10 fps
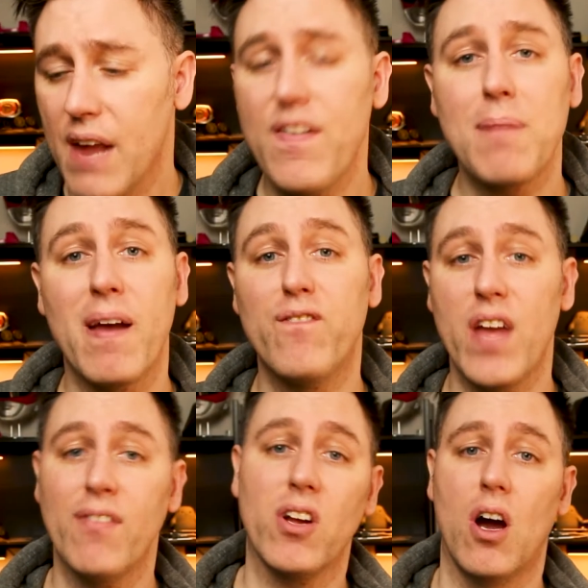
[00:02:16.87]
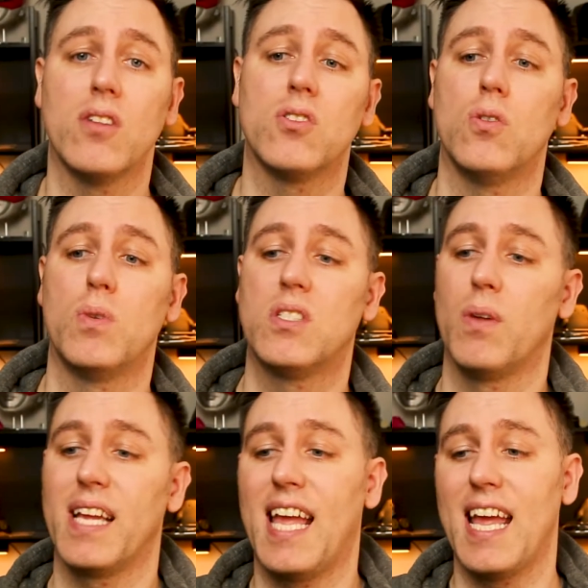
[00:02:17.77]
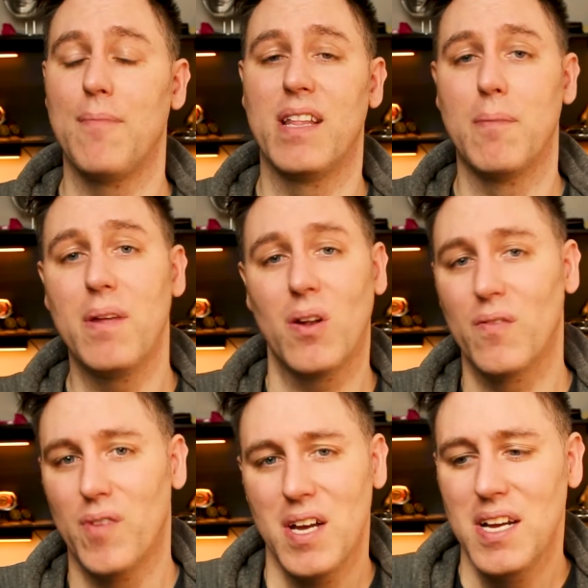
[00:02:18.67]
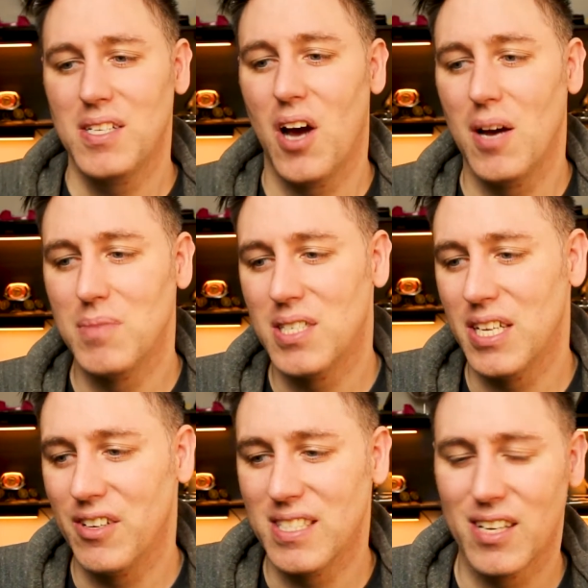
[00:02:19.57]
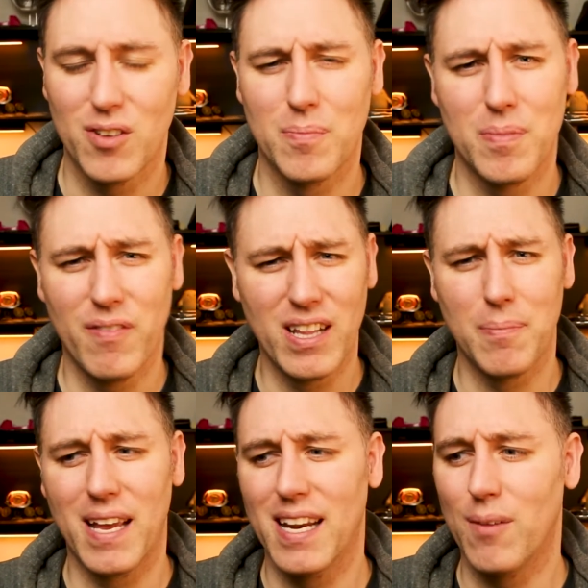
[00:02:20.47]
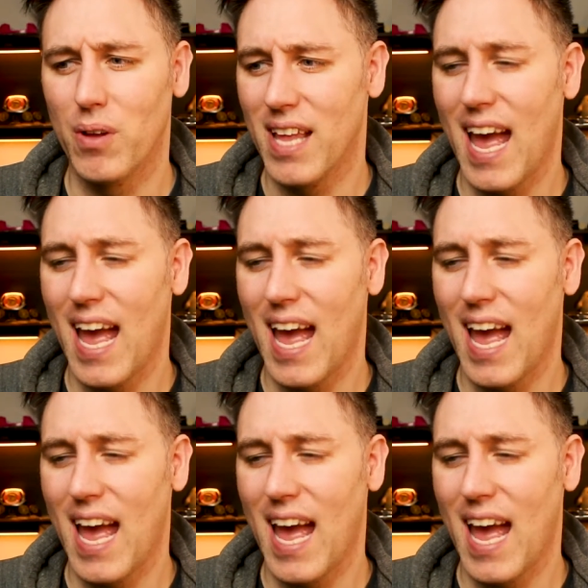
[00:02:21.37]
In fact, my favorite console was the one that came in the middle of Tom's series there, right at the beginning, where they